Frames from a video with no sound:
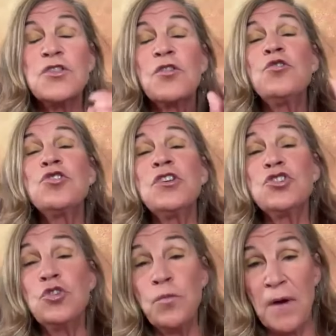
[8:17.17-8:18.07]
they're mm-hmm
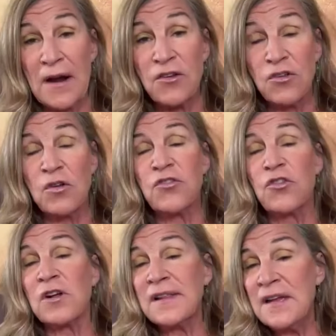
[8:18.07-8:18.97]
too practical because
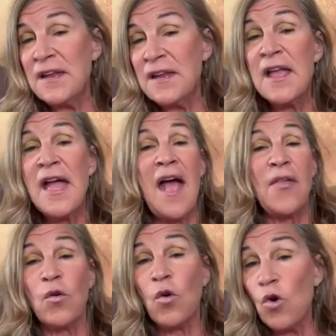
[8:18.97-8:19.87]
they're cleaning
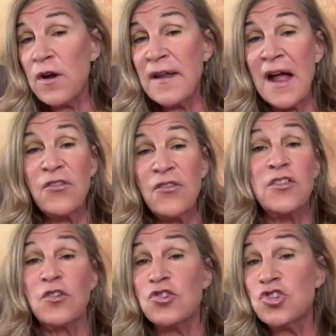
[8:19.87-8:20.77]
and they're organizing
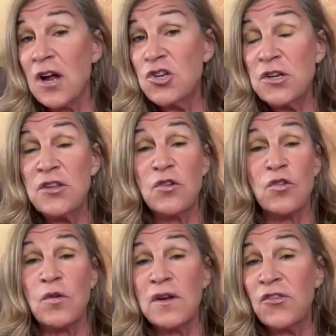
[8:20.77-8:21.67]
and they're judging and they're
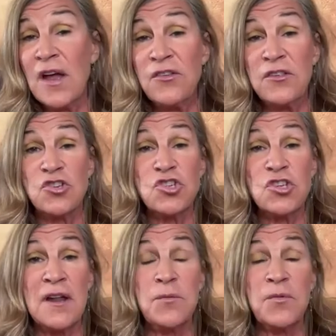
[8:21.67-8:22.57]
criticizing the
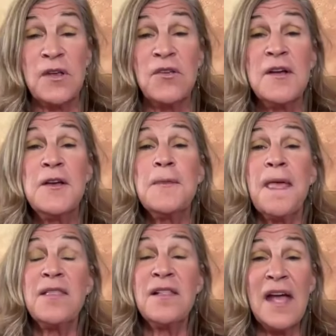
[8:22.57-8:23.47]
shit out of themselves.
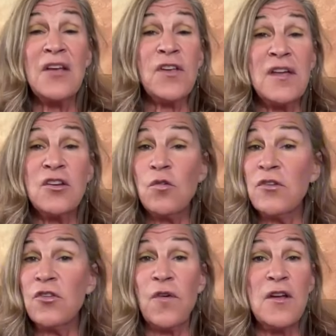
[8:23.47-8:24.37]
And the last category
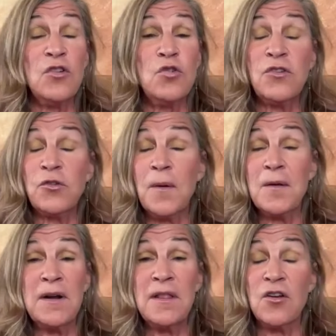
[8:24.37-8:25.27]
is fire, and you just spend
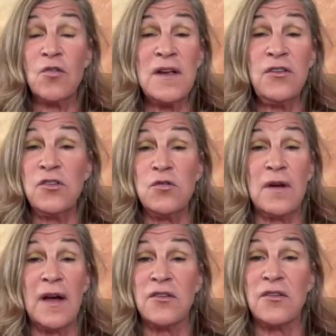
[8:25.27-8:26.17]
money like crazy, you
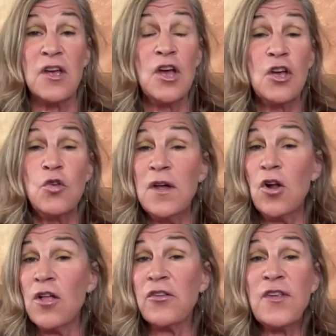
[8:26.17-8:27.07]
guys. You get
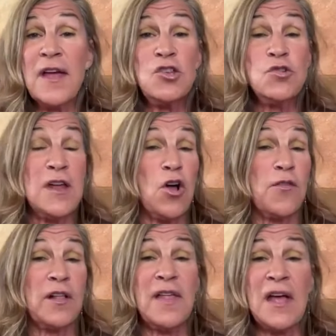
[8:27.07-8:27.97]
all excited, you take all
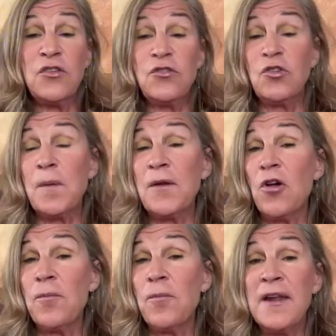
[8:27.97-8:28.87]
the classes, you spend
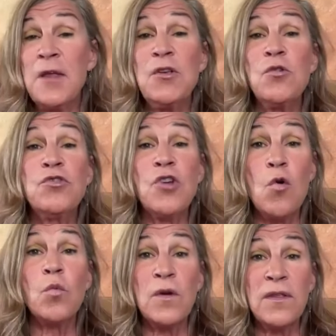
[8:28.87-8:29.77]
all the money, but you
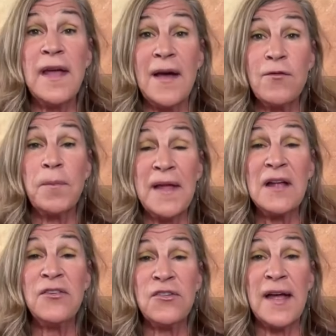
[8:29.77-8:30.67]
don't really have a
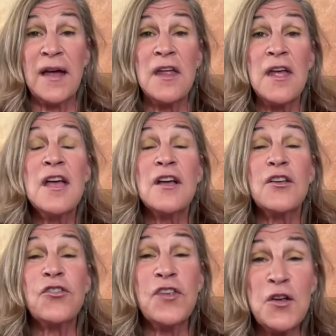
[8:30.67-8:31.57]
plan stand
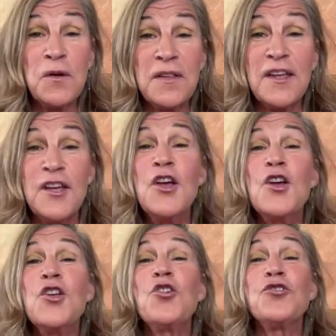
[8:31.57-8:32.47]
because secretly
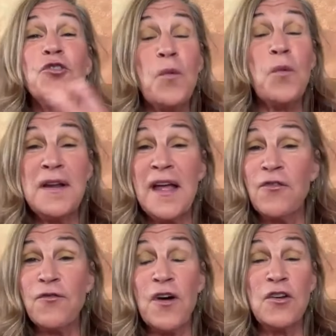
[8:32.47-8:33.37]
you're just wanting to
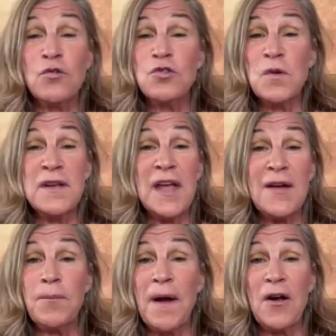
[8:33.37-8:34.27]
have fun, go drink,
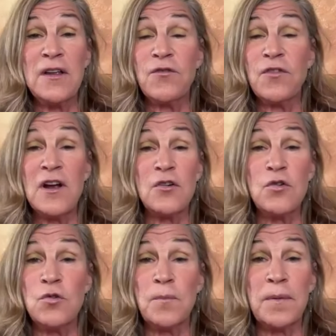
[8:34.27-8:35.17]
have a party, and figure out who
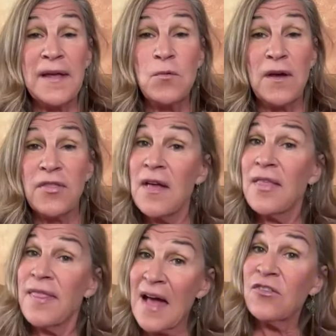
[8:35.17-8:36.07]
you can play with.
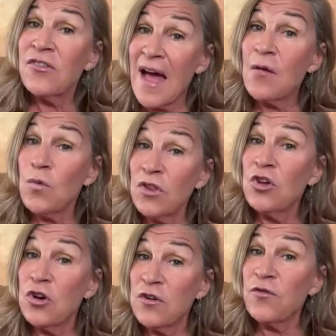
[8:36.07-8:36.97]
That's not really
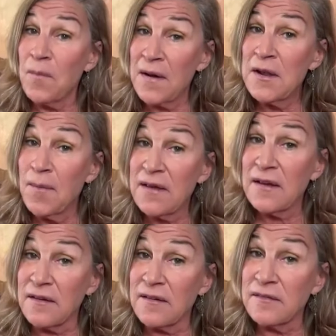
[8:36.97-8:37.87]
good for money
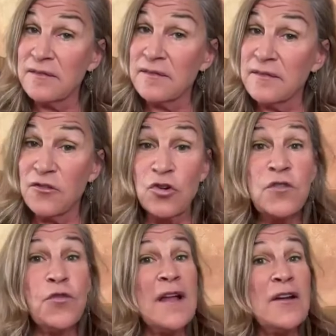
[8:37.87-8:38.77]
making. It's
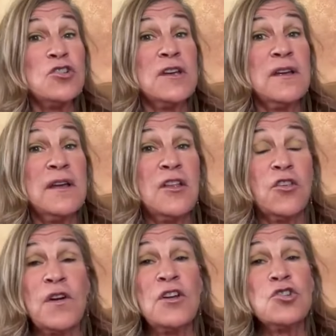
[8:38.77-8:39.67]
good for energy,
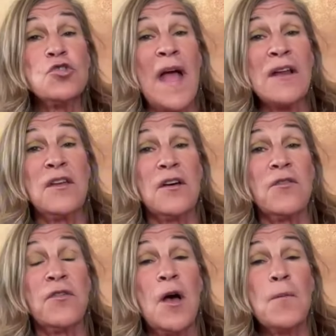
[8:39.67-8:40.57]
it's very
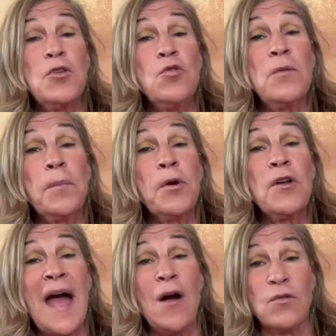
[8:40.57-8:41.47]
attractive, but you can
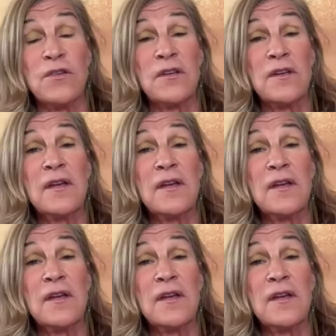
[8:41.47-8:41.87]
burn out.